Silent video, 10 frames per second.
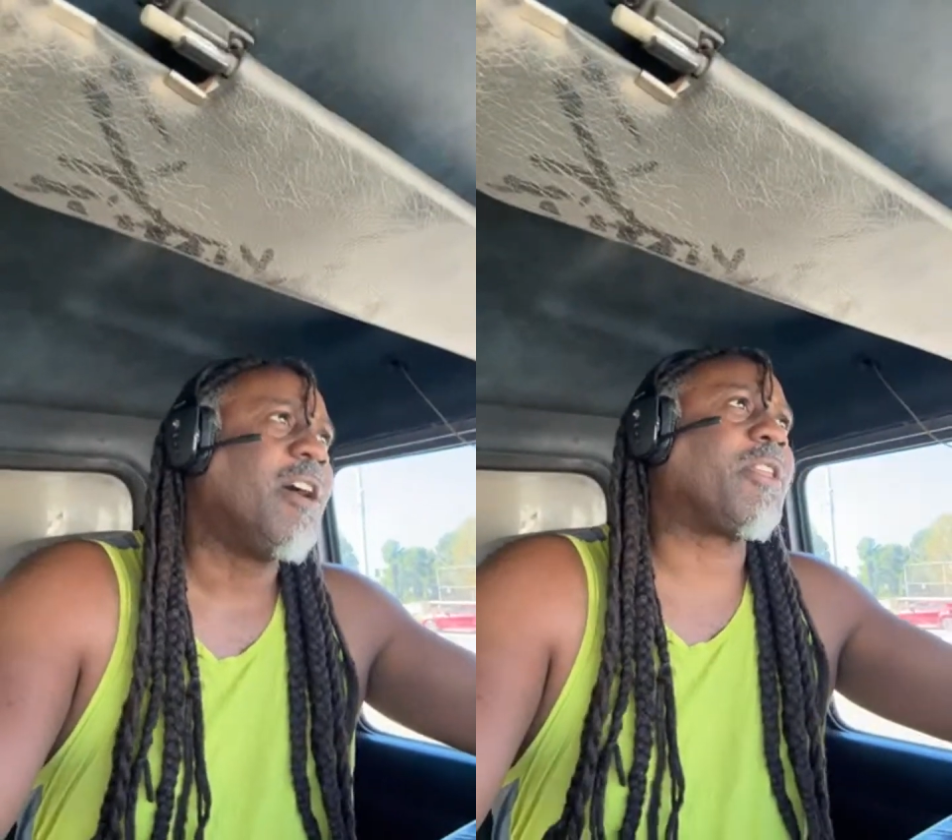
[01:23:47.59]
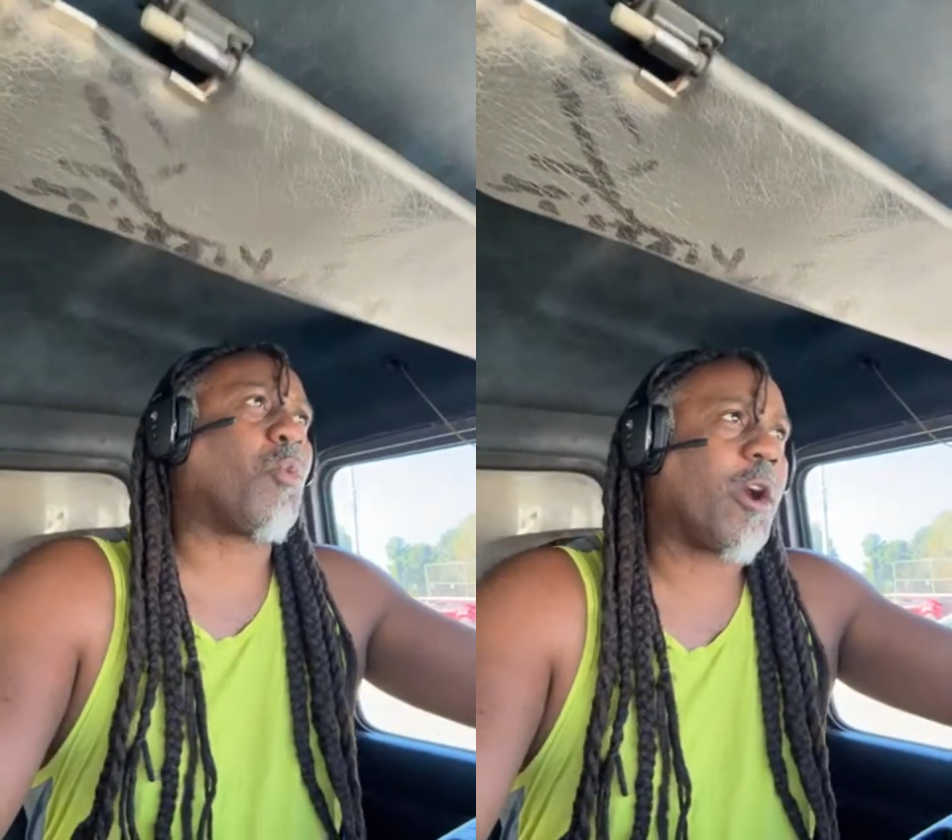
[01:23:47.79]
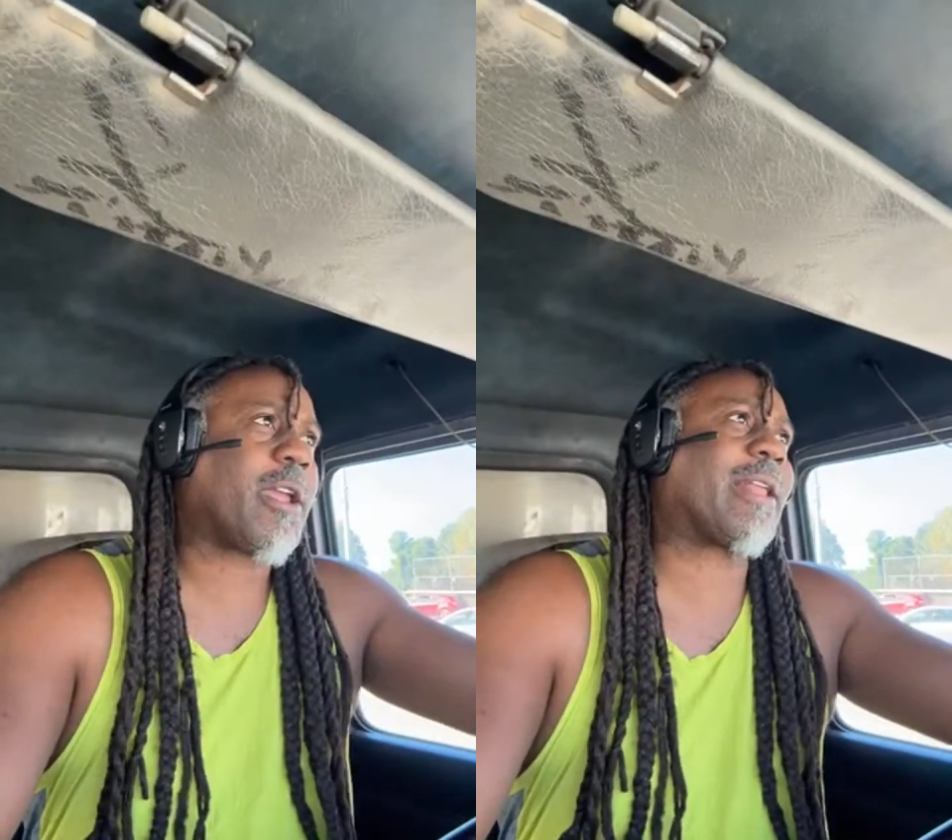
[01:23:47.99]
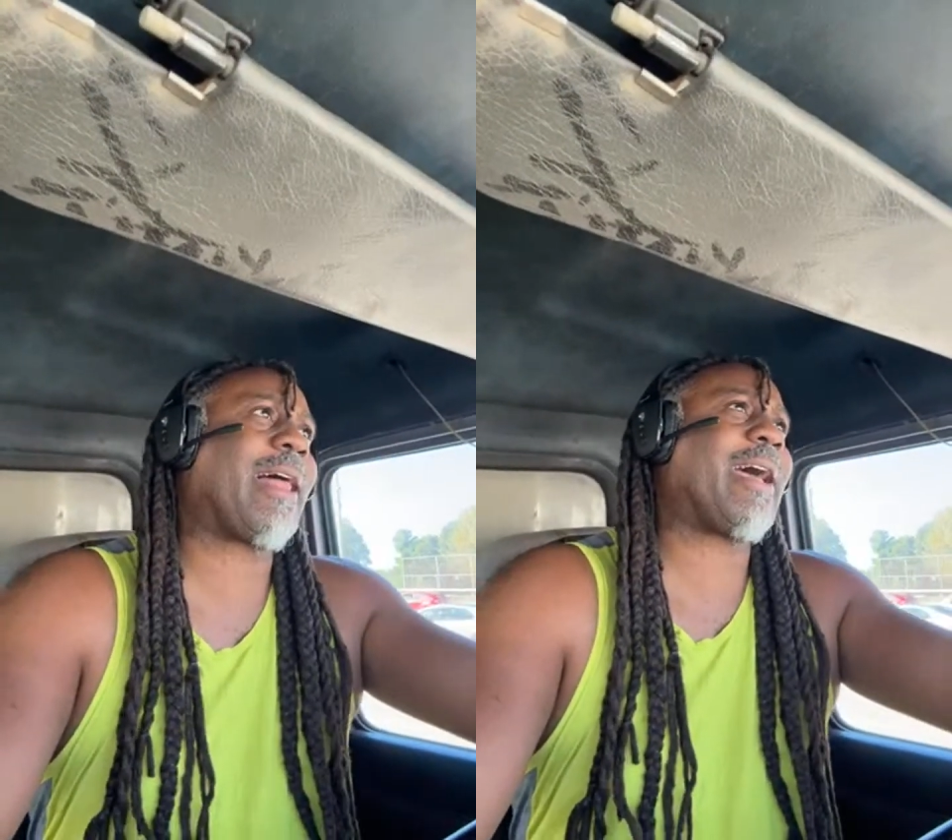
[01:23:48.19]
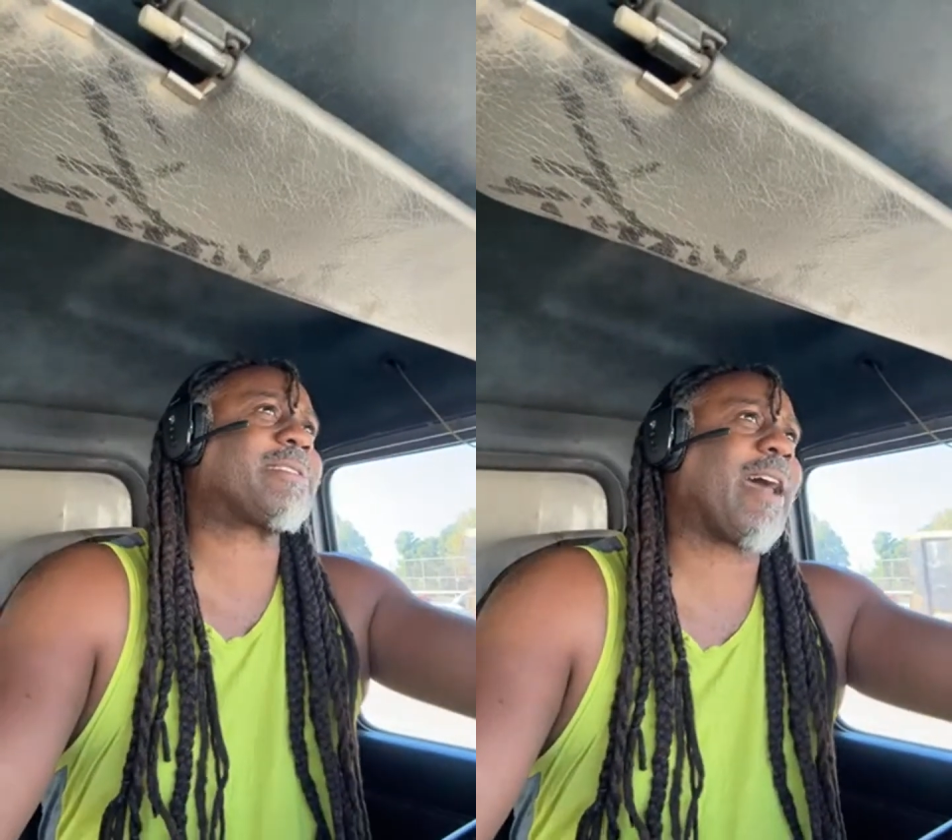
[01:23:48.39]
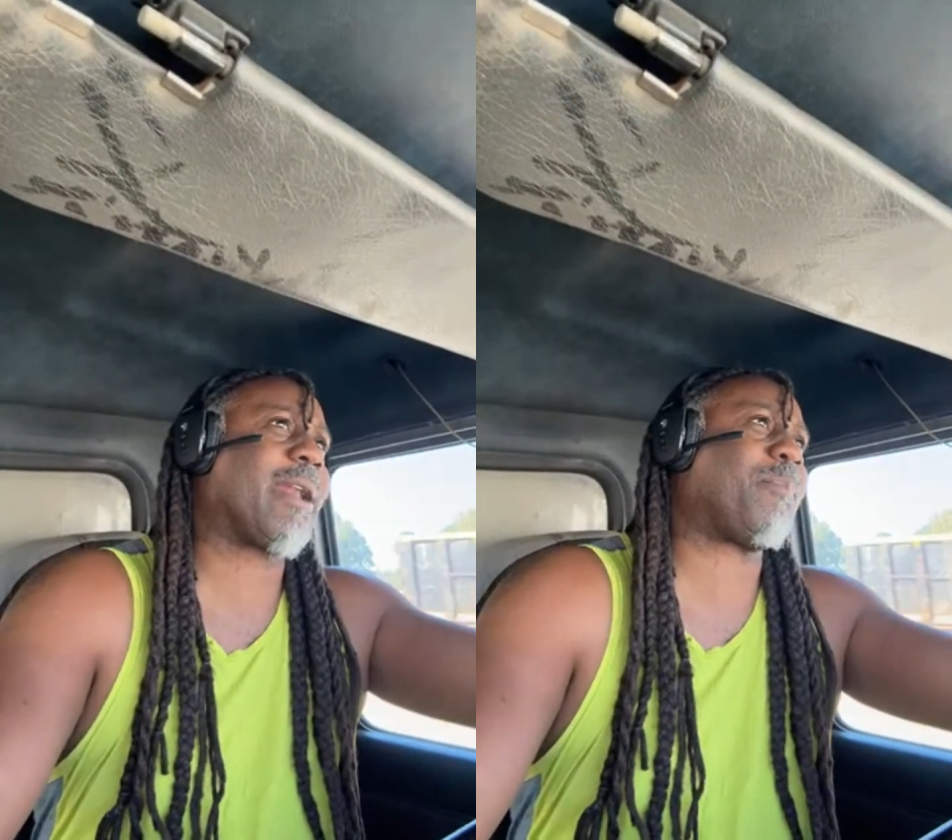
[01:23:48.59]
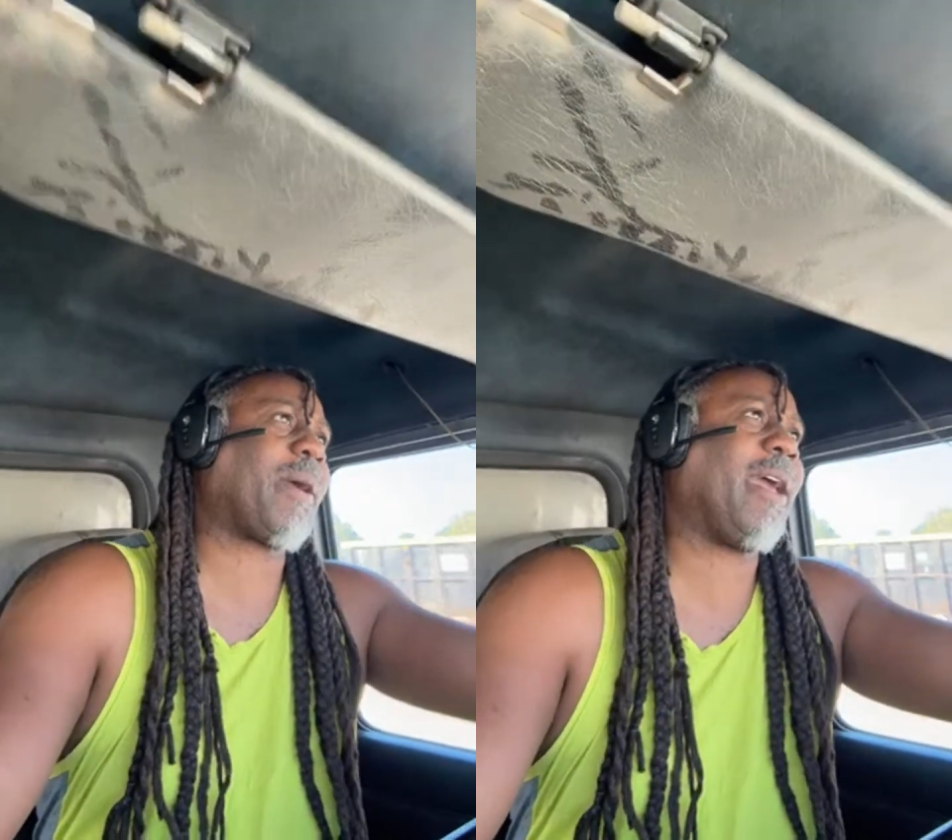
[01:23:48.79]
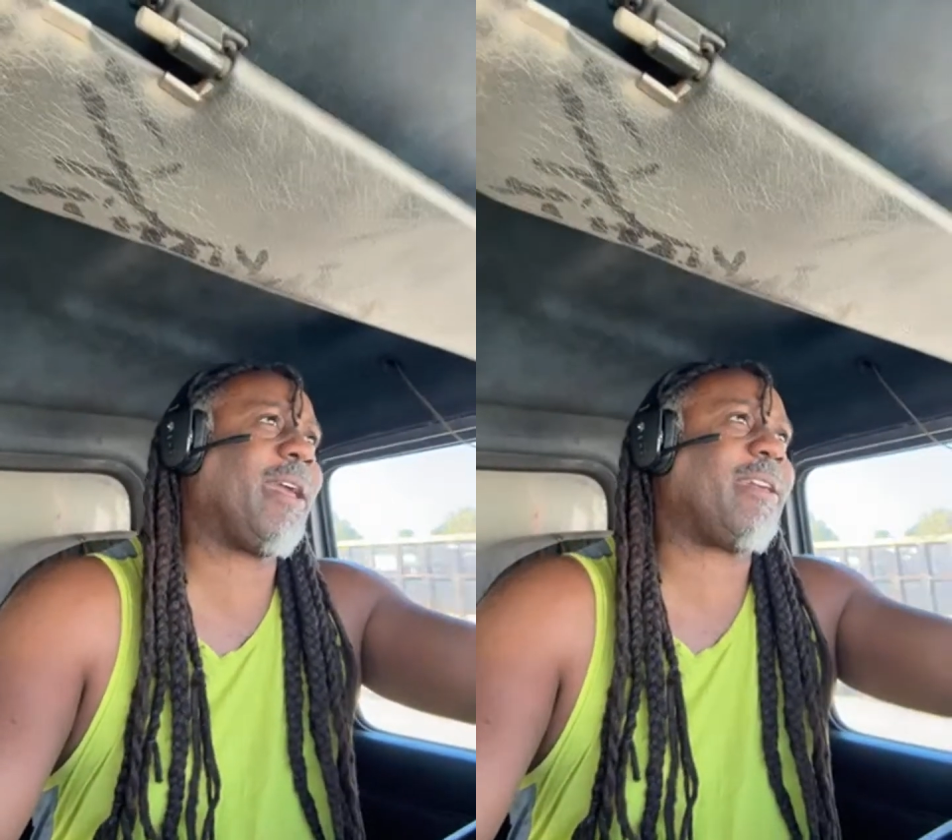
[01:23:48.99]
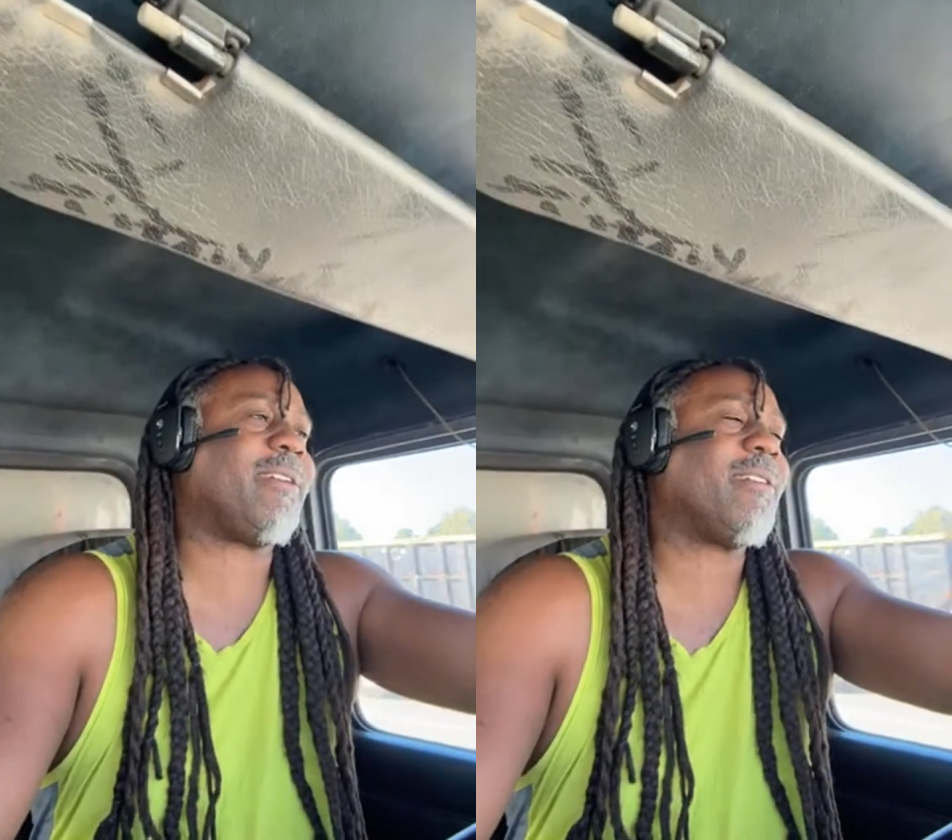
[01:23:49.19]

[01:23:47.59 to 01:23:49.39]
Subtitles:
the working class gotta pay.